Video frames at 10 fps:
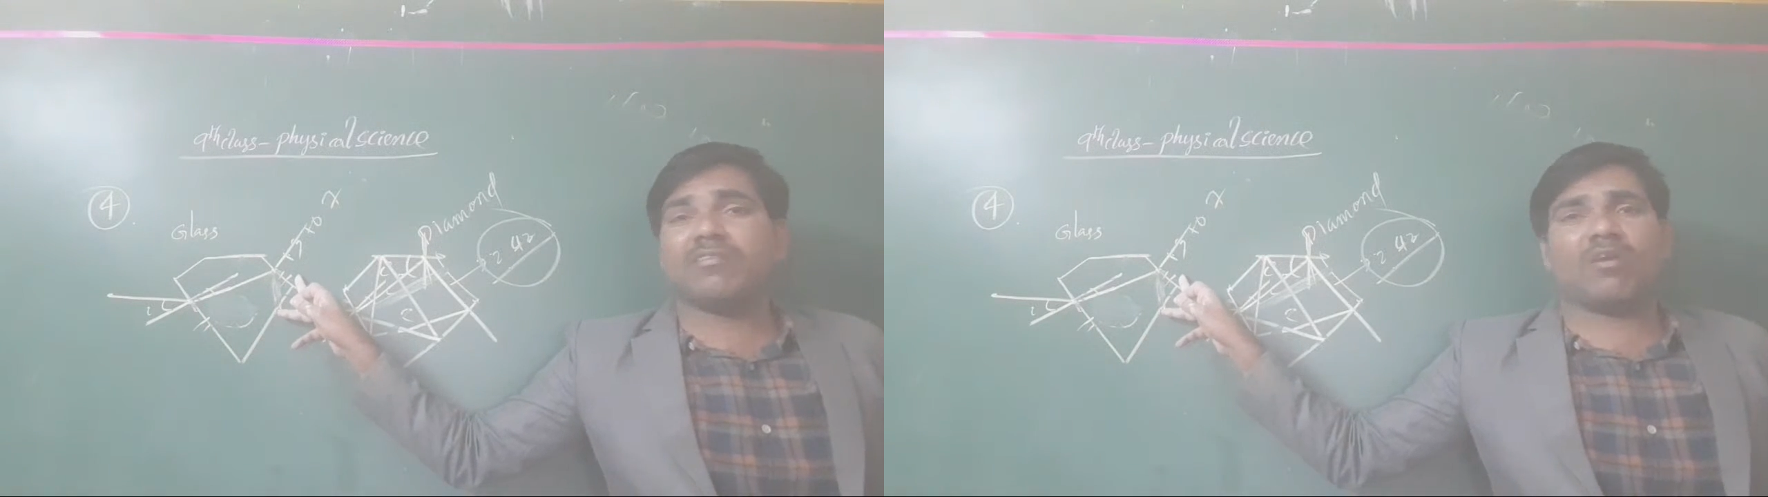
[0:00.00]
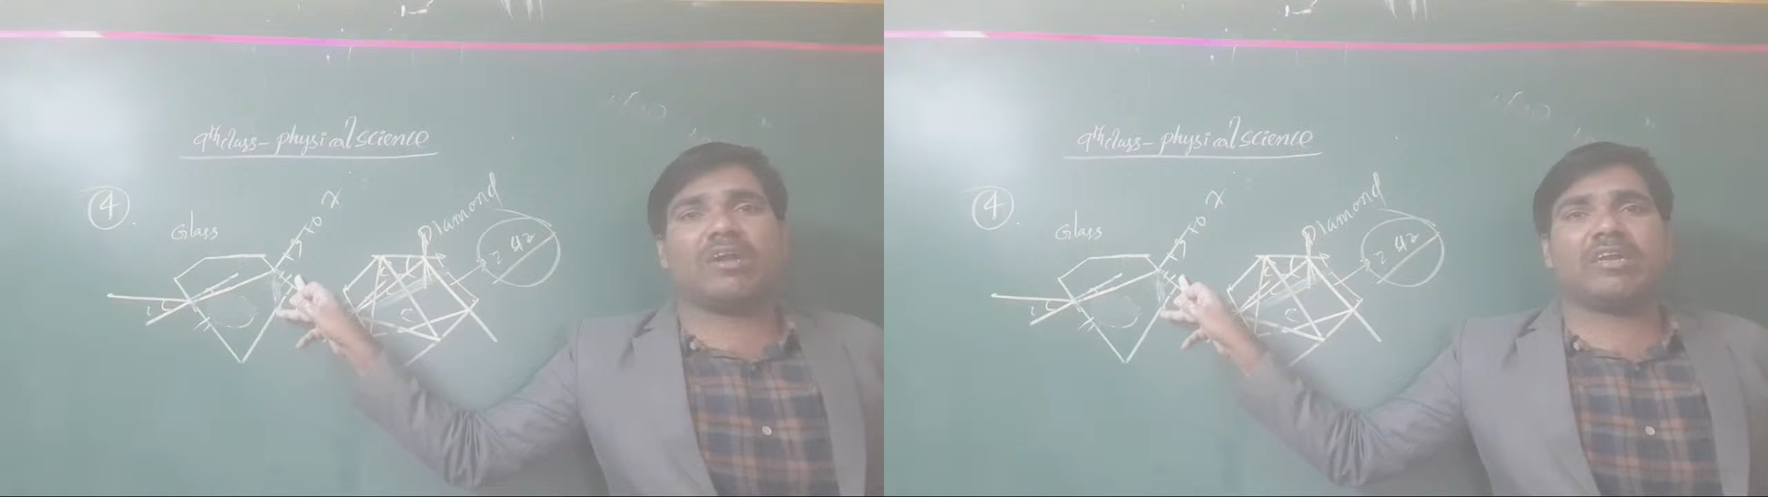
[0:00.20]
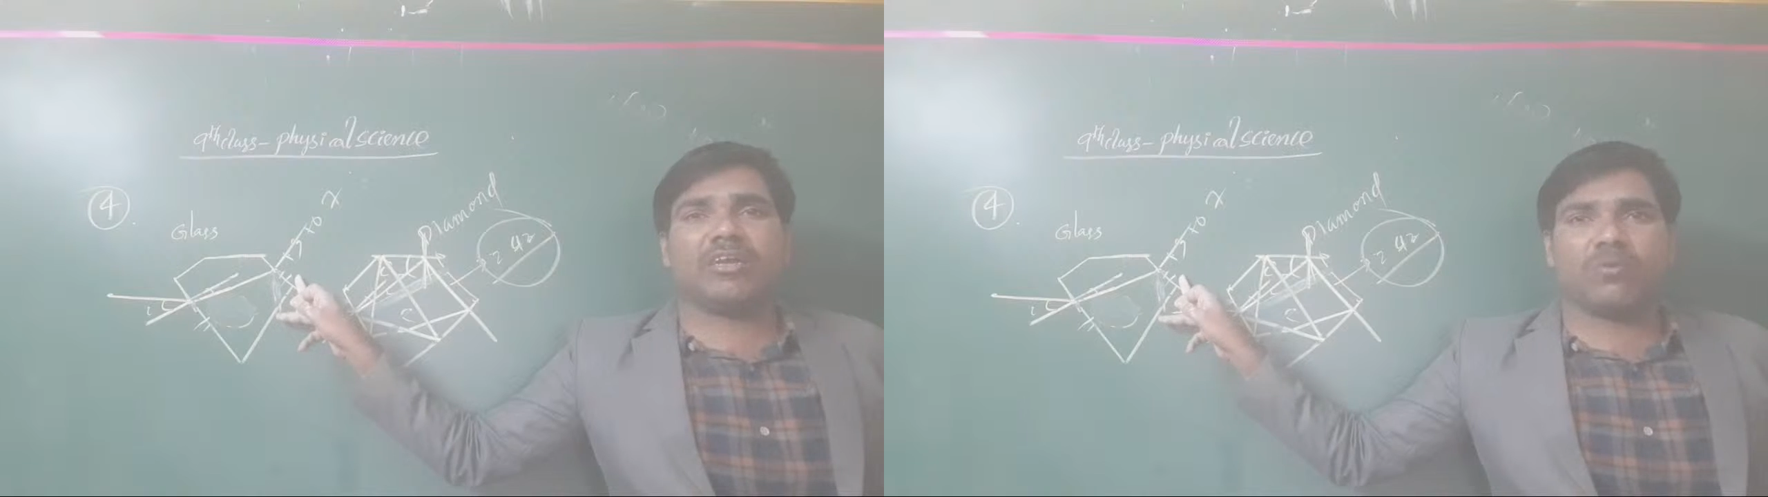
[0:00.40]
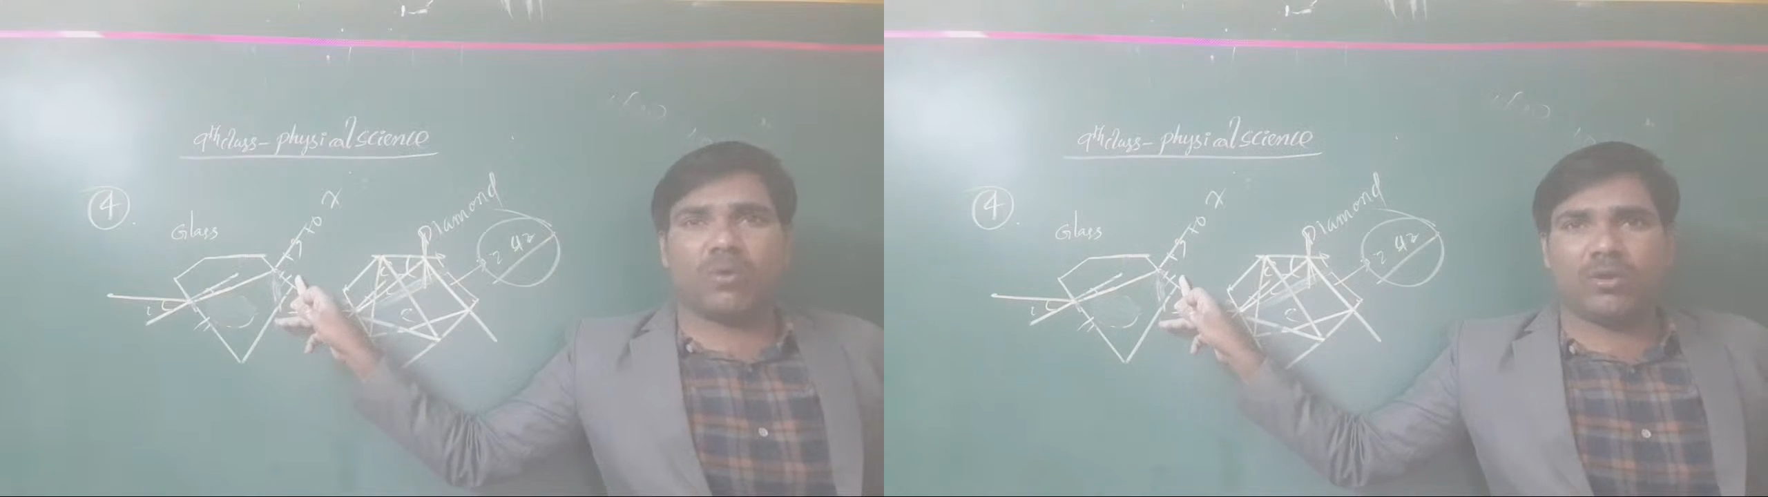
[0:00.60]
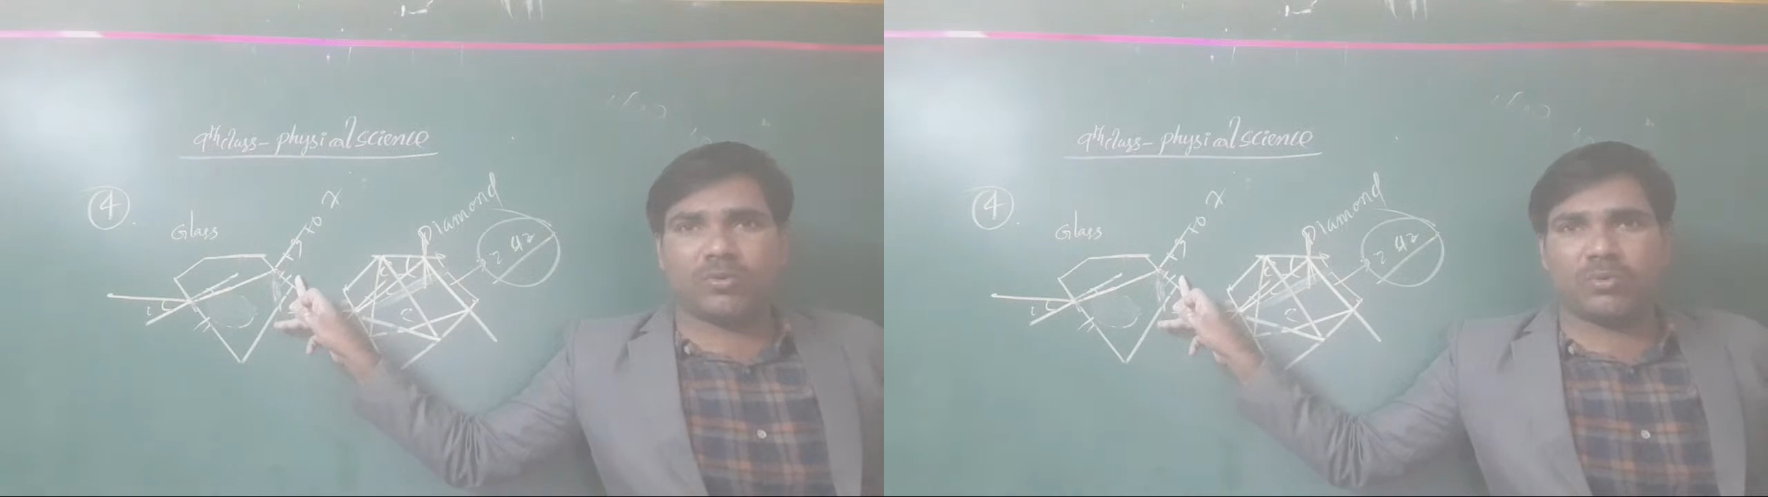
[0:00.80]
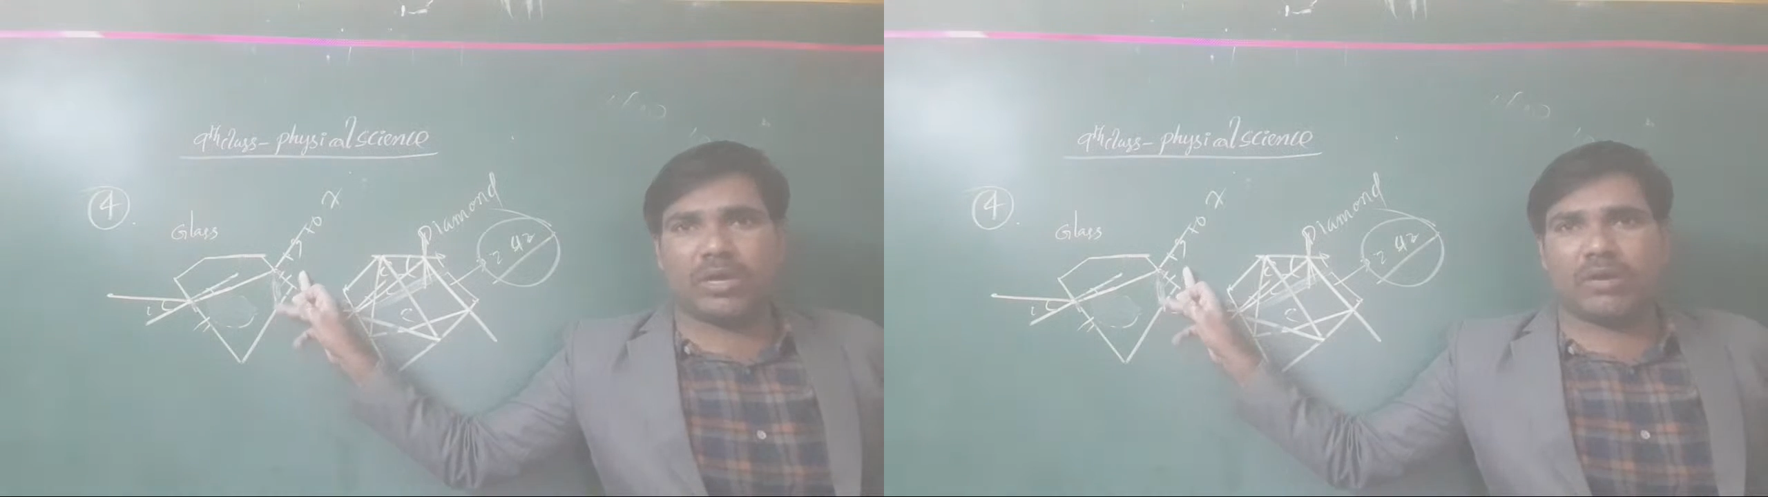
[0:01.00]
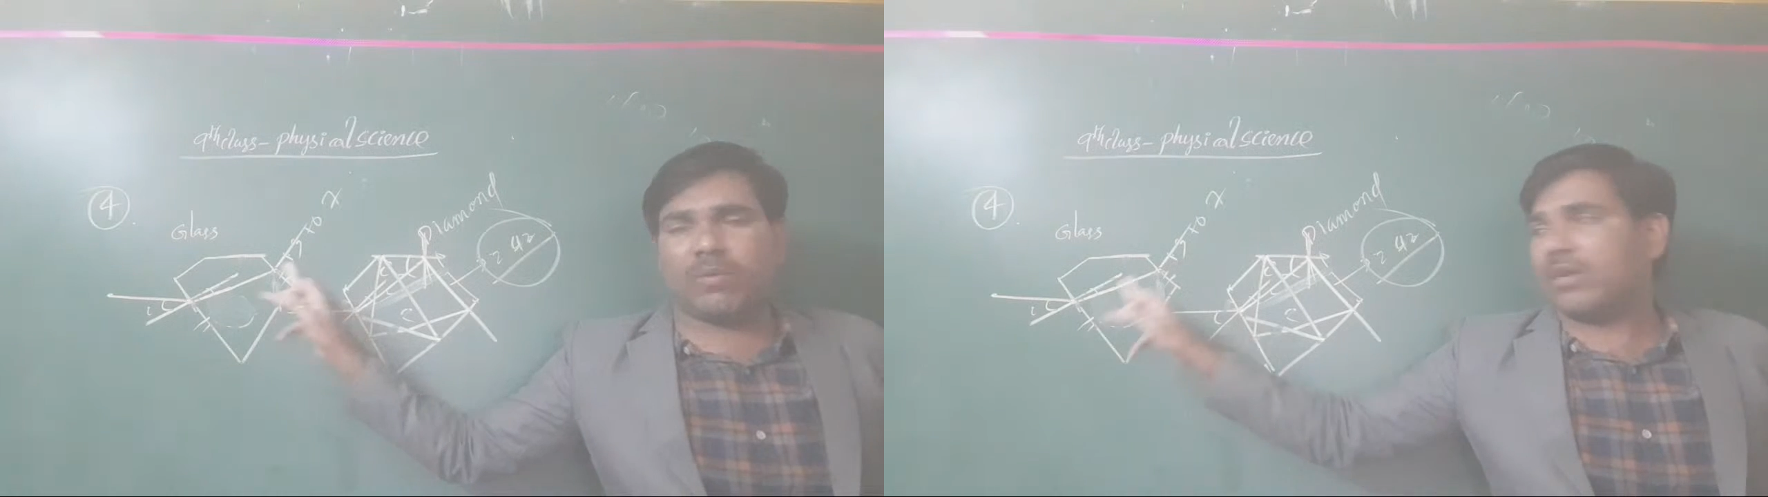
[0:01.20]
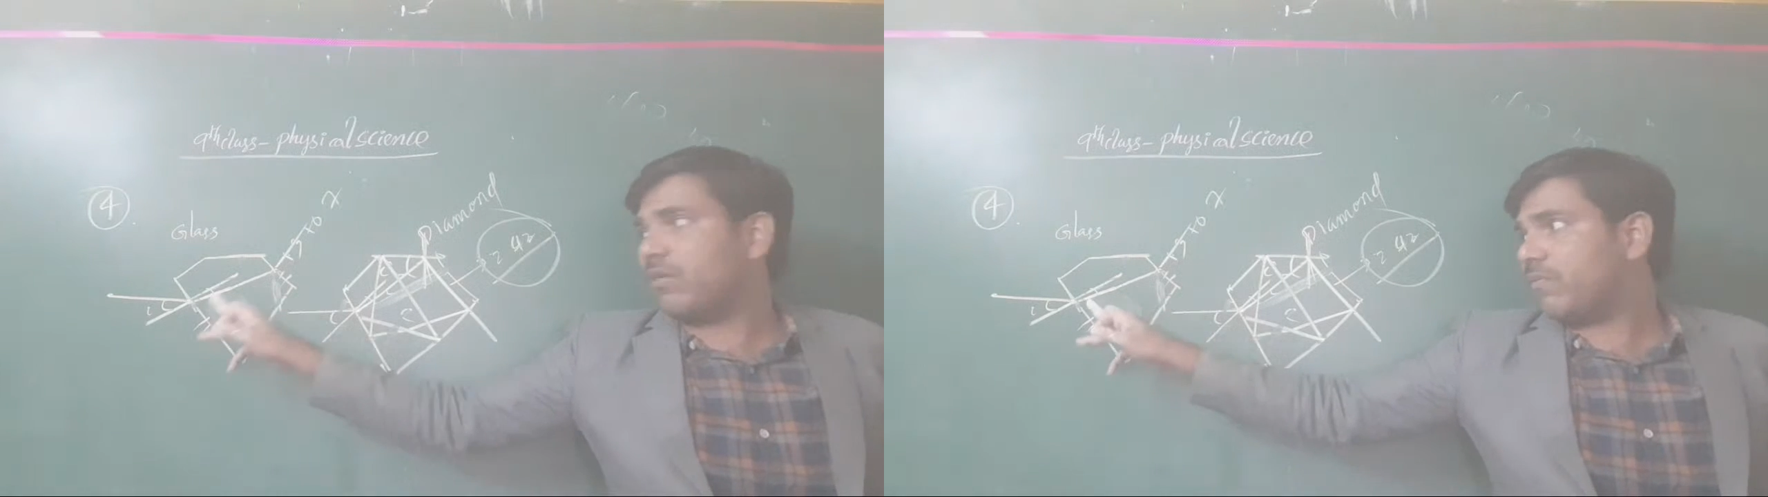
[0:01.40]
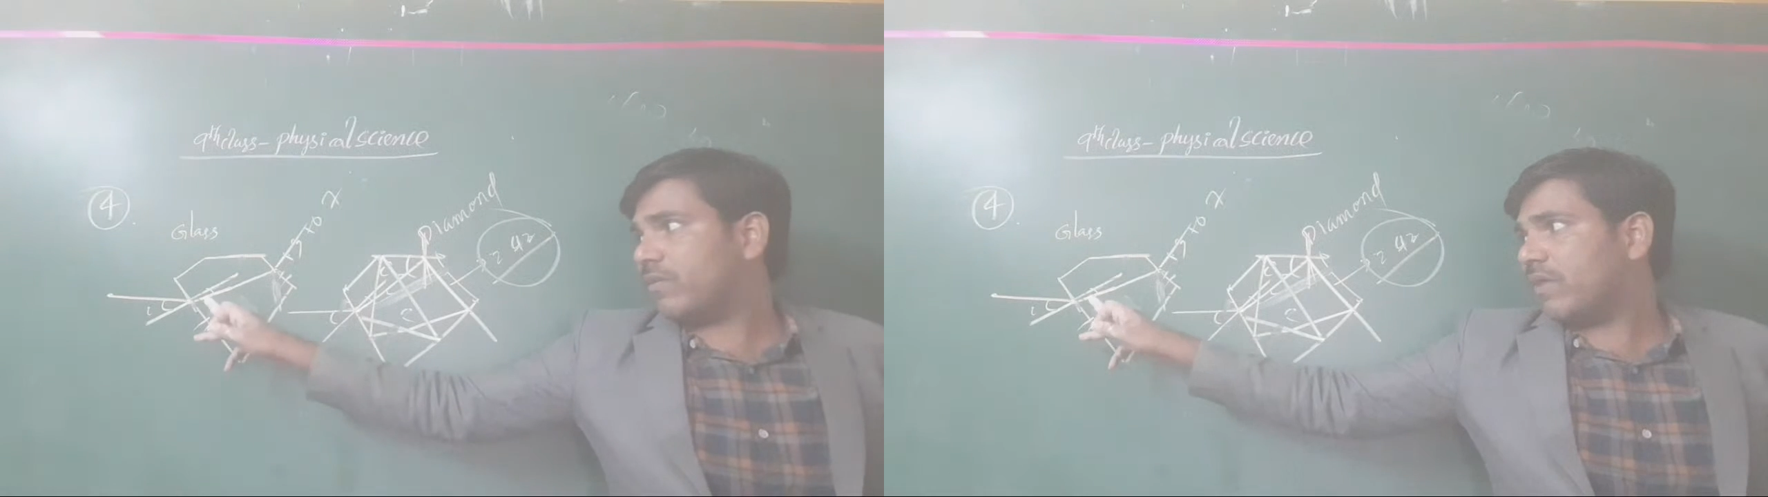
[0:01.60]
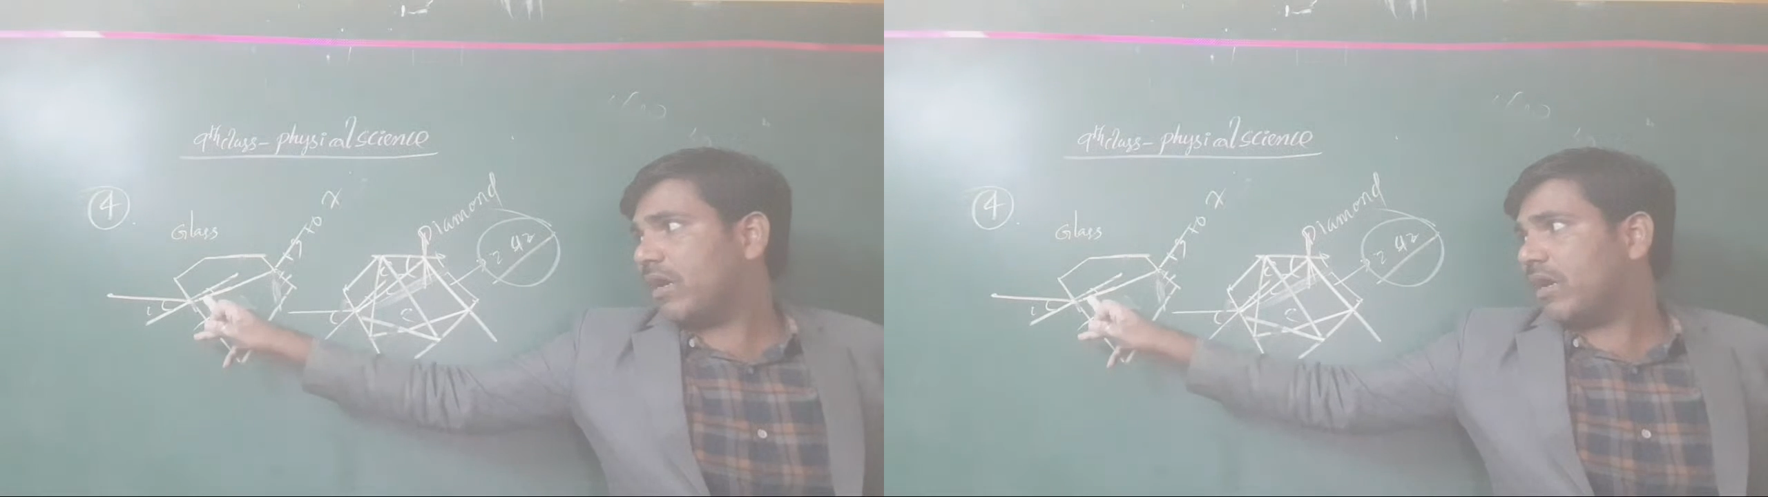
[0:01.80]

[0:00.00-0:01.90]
is not equal to the whatever